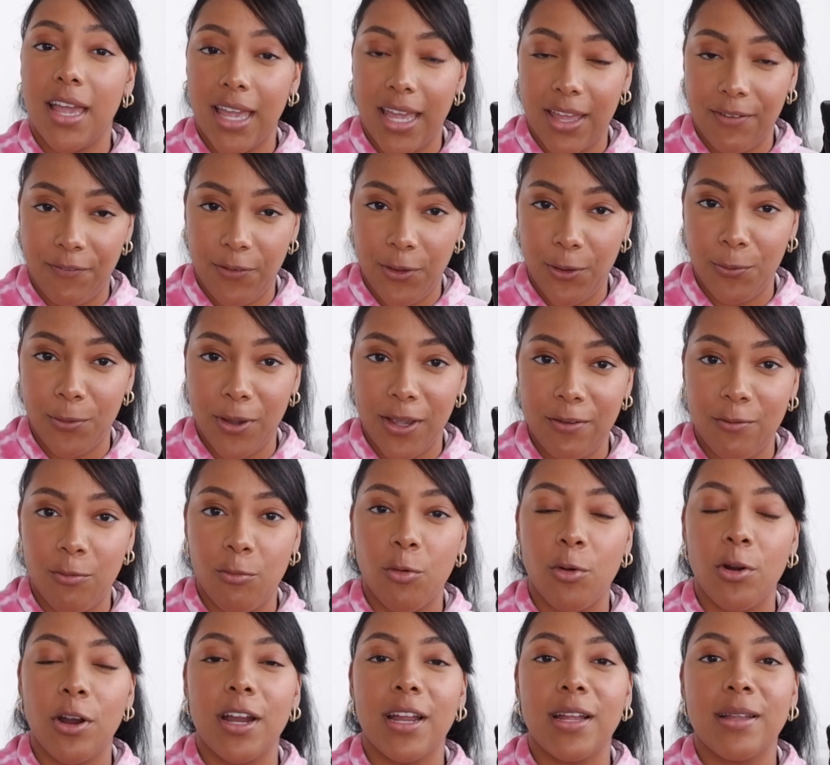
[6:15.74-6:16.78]
if you wait
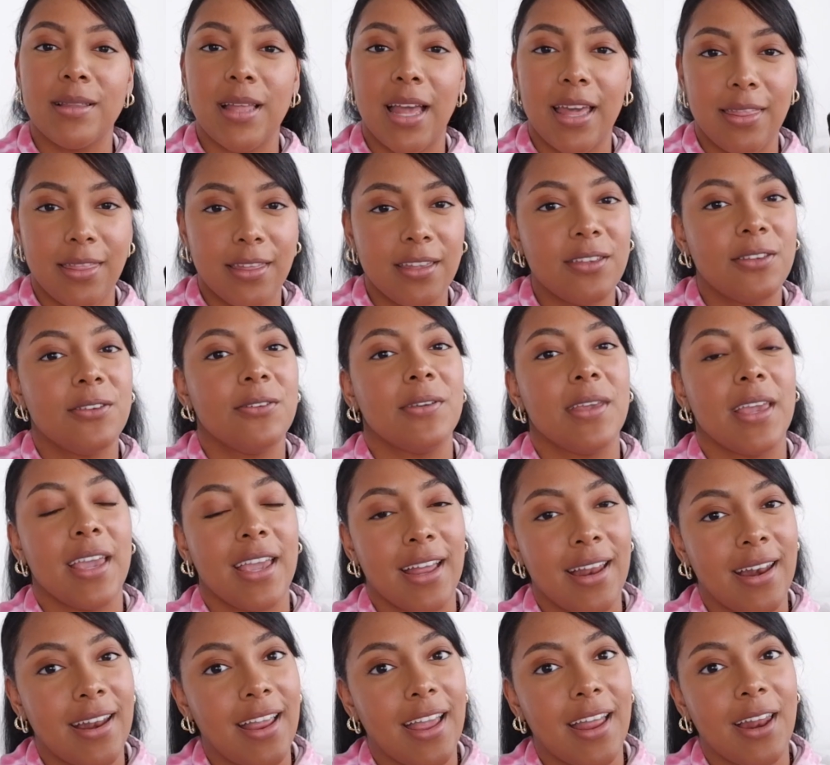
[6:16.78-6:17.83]
for it, I think you
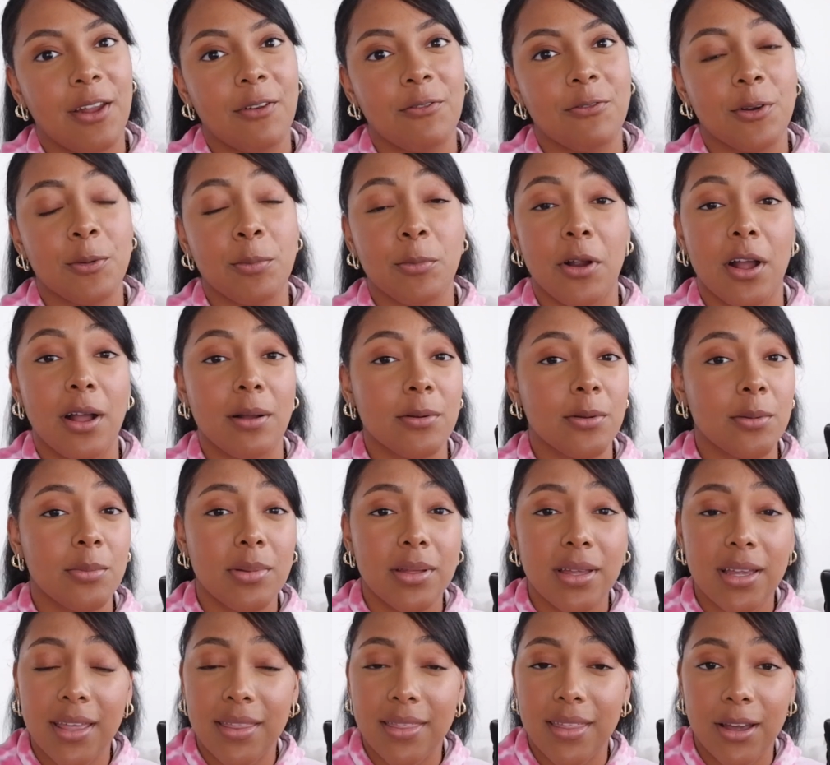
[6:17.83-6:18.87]
can get it for
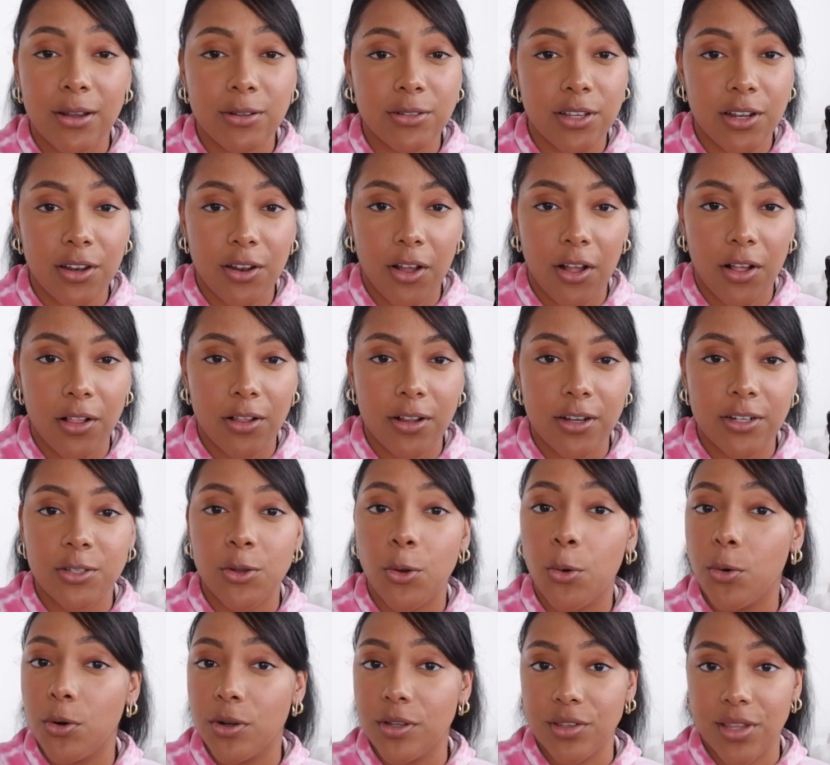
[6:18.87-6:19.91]
probably $1,000
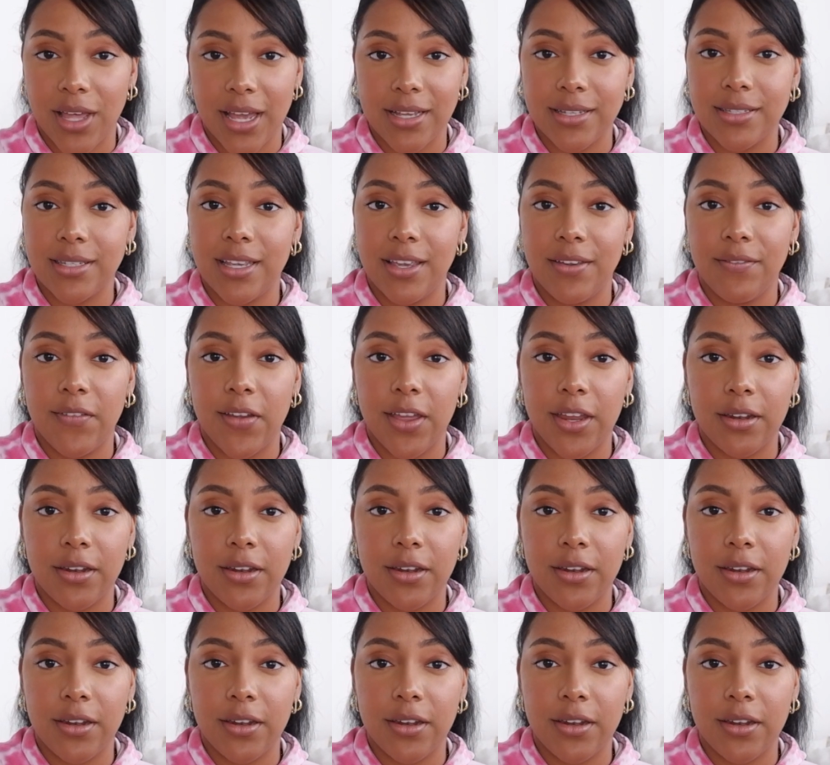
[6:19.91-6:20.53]
or less even.